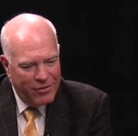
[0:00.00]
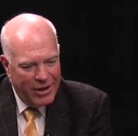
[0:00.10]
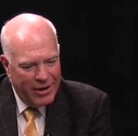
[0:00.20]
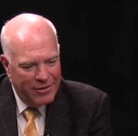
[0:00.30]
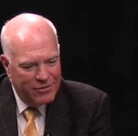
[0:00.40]

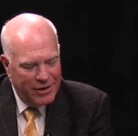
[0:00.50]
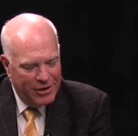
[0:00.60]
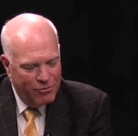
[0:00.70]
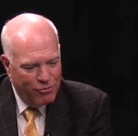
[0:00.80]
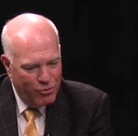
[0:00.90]
as a
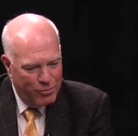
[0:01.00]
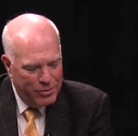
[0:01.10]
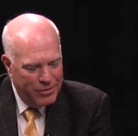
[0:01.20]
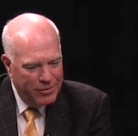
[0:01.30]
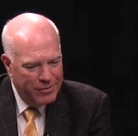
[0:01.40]
group,
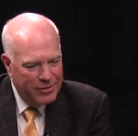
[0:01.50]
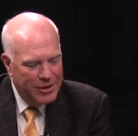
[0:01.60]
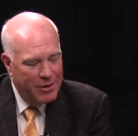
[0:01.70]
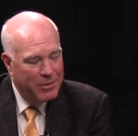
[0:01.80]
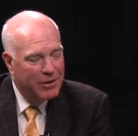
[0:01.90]

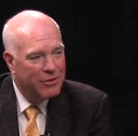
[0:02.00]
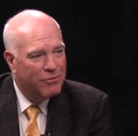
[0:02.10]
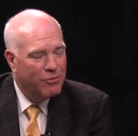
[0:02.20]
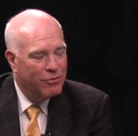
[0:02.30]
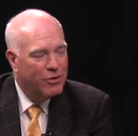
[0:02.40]
coming
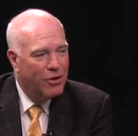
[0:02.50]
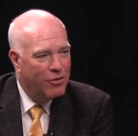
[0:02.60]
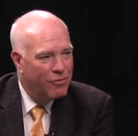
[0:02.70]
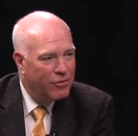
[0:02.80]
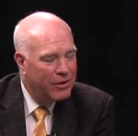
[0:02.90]
through
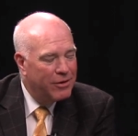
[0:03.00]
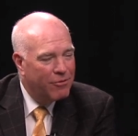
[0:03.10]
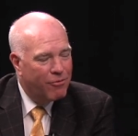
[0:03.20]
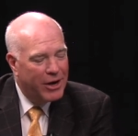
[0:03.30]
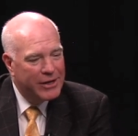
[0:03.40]
COVID,
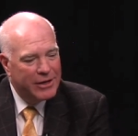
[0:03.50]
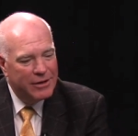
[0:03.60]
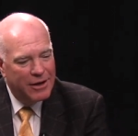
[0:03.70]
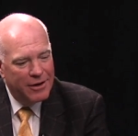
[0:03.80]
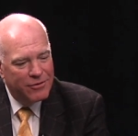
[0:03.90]

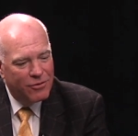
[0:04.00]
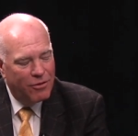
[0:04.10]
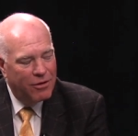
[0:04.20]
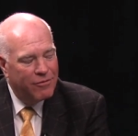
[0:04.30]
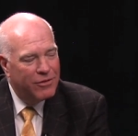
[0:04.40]
recognized
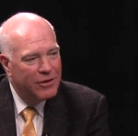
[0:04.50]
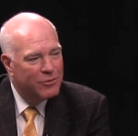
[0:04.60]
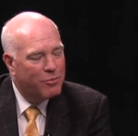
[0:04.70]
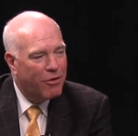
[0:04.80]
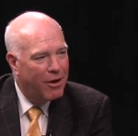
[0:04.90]
all of these
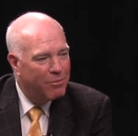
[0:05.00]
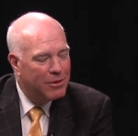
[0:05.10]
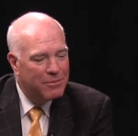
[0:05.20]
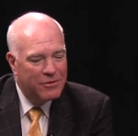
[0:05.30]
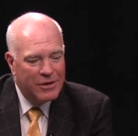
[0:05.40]

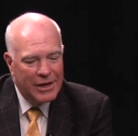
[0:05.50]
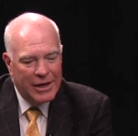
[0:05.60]
problems.